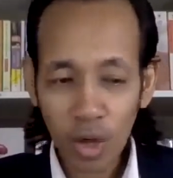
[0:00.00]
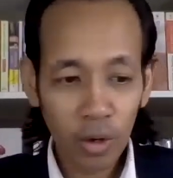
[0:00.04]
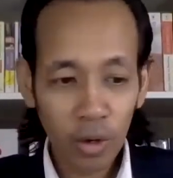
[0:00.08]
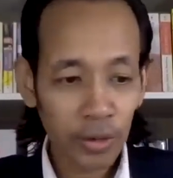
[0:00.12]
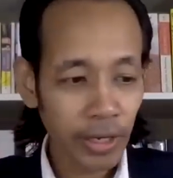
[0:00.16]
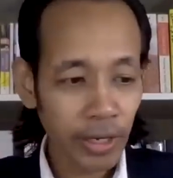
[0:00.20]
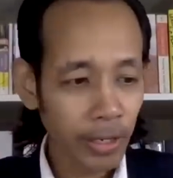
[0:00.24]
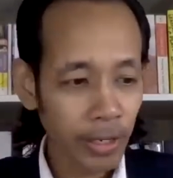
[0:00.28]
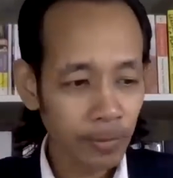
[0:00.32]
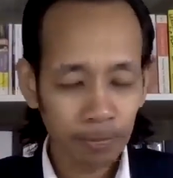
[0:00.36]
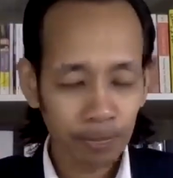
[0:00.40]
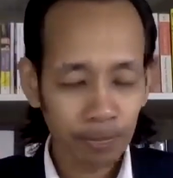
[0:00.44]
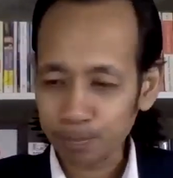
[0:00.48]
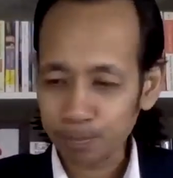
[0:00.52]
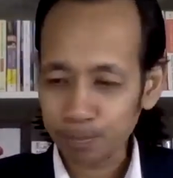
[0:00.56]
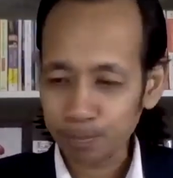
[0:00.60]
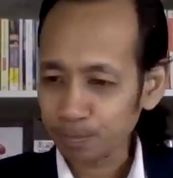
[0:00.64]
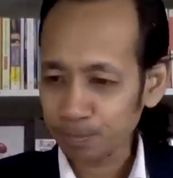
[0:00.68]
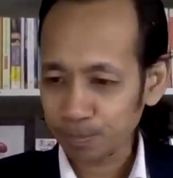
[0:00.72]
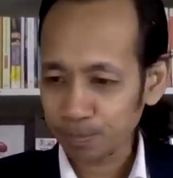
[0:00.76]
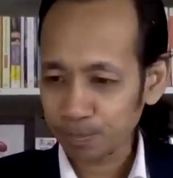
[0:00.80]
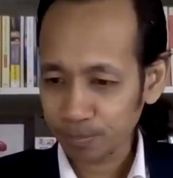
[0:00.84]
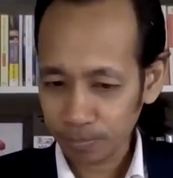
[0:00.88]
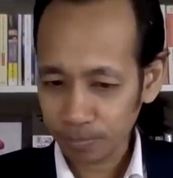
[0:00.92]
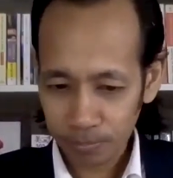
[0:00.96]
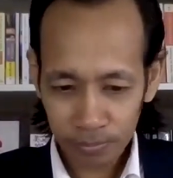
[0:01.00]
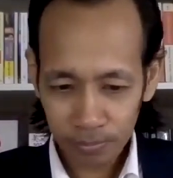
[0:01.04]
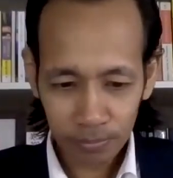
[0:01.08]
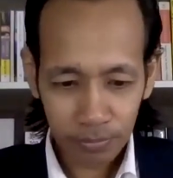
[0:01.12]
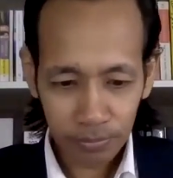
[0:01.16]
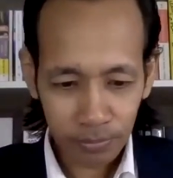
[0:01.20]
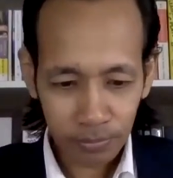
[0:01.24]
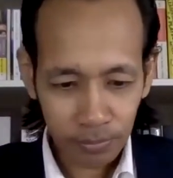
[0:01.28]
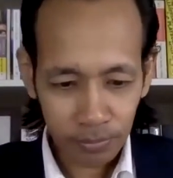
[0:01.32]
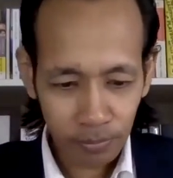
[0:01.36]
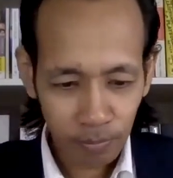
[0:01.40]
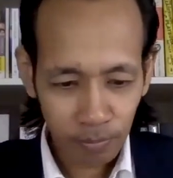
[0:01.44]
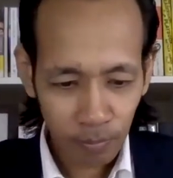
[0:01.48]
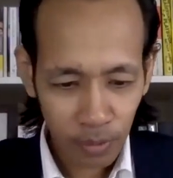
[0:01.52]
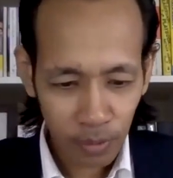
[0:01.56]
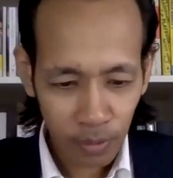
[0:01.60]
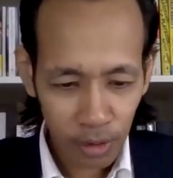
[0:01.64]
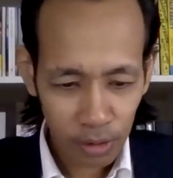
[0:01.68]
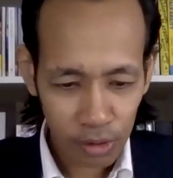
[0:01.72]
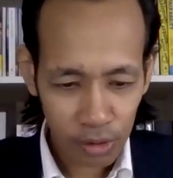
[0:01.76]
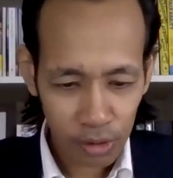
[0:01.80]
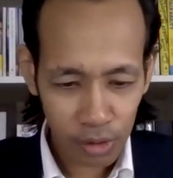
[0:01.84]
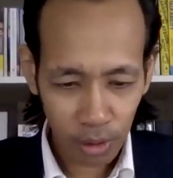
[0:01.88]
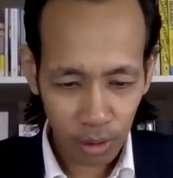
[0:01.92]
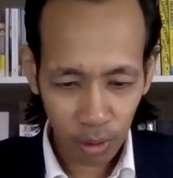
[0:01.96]
Okay.
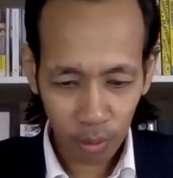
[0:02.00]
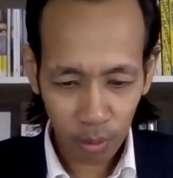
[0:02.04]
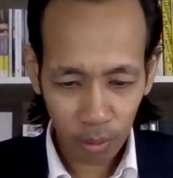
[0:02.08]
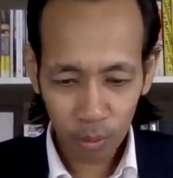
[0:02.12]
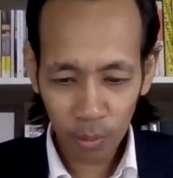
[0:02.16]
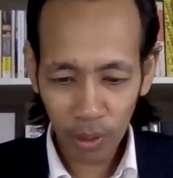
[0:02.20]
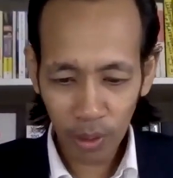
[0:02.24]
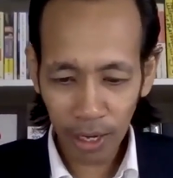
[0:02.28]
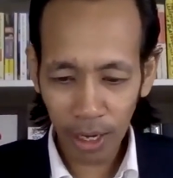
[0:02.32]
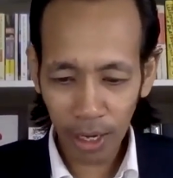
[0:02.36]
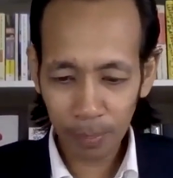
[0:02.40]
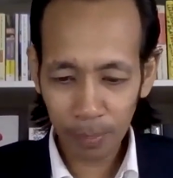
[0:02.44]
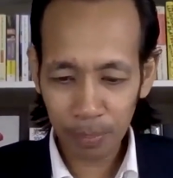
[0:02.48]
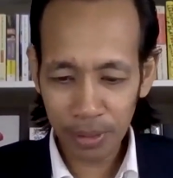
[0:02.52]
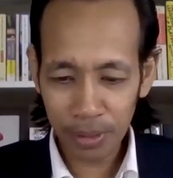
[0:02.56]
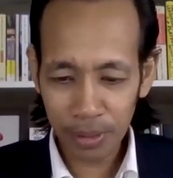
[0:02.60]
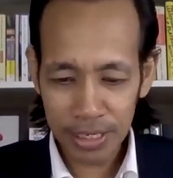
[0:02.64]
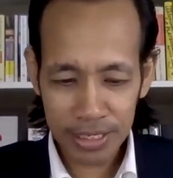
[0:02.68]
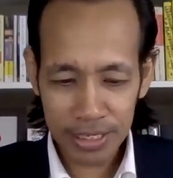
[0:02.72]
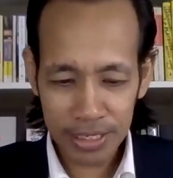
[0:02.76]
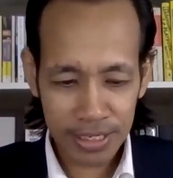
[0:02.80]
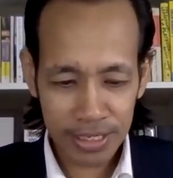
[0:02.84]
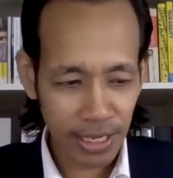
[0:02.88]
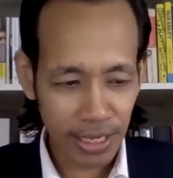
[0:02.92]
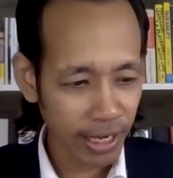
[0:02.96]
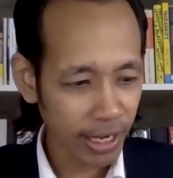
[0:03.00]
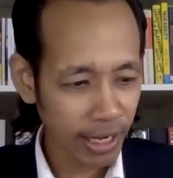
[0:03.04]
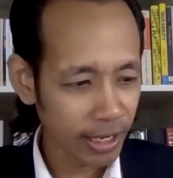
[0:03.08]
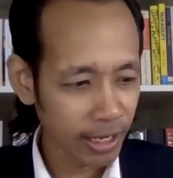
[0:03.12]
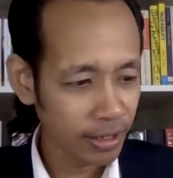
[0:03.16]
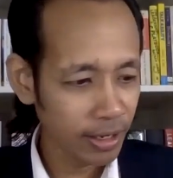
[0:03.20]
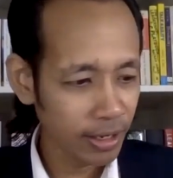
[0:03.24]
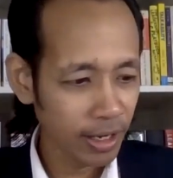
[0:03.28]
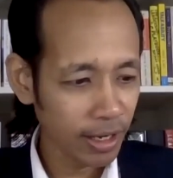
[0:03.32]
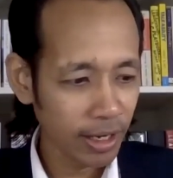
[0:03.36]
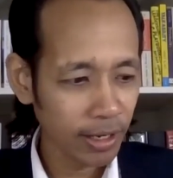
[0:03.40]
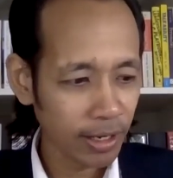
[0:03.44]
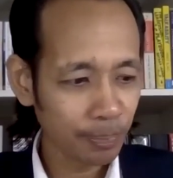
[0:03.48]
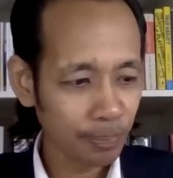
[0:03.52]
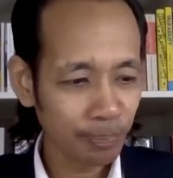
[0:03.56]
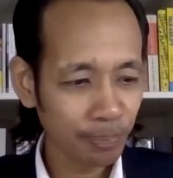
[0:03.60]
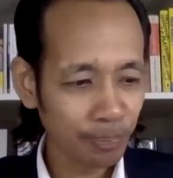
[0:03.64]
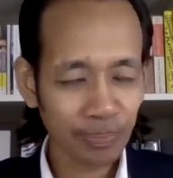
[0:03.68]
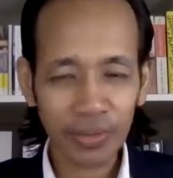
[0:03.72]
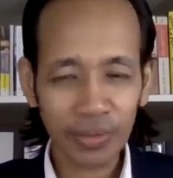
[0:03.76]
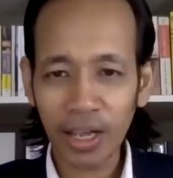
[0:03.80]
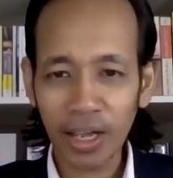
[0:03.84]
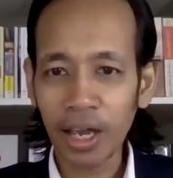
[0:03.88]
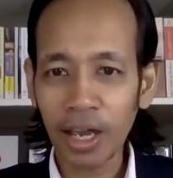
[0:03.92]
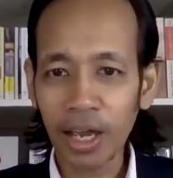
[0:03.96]
So what happened is that
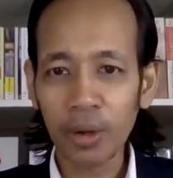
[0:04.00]
um,